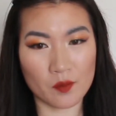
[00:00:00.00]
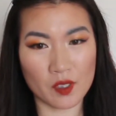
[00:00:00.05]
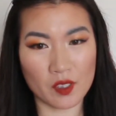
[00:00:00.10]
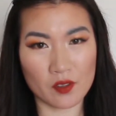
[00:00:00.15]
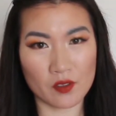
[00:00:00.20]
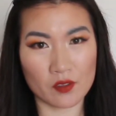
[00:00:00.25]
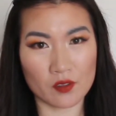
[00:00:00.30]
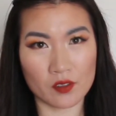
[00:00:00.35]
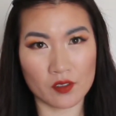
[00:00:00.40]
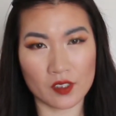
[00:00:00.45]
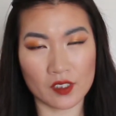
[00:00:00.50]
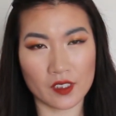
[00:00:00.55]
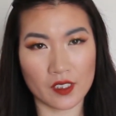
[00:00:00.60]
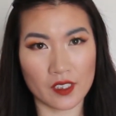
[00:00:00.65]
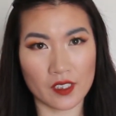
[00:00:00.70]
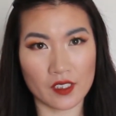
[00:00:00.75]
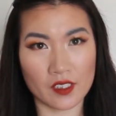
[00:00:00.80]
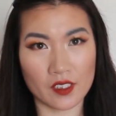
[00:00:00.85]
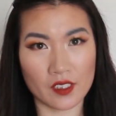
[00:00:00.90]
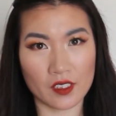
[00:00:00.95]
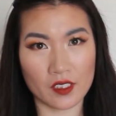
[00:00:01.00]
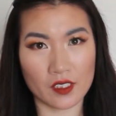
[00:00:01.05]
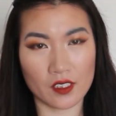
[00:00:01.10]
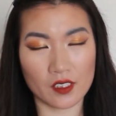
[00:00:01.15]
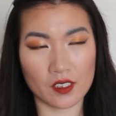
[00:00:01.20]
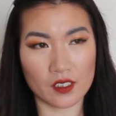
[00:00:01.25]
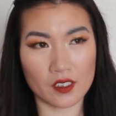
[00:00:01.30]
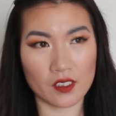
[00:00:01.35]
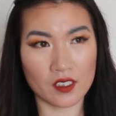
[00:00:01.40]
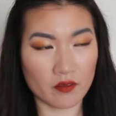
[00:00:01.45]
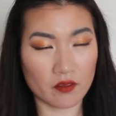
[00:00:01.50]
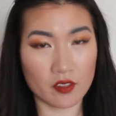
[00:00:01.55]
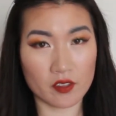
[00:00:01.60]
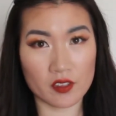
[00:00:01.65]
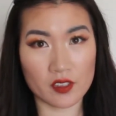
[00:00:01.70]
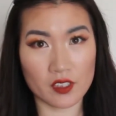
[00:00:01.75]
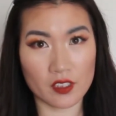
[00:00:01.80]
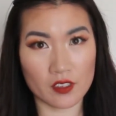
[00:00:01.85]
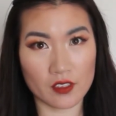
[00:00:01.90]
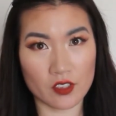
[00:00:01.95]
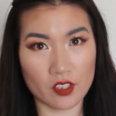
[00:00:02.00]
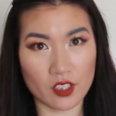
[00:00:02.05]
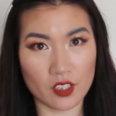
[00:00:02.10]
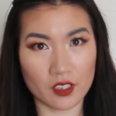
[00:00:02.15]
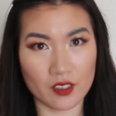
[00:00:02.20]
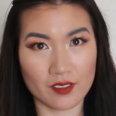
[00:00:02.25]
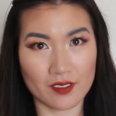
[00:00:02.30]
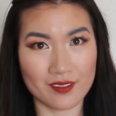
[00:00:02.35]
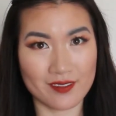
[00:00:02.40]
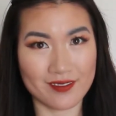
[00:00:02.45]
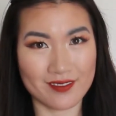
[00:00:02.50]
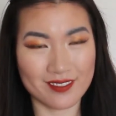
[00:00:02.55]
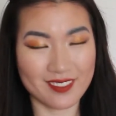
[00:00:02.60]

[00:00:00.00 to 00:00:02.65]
make you look like a roasted chicken.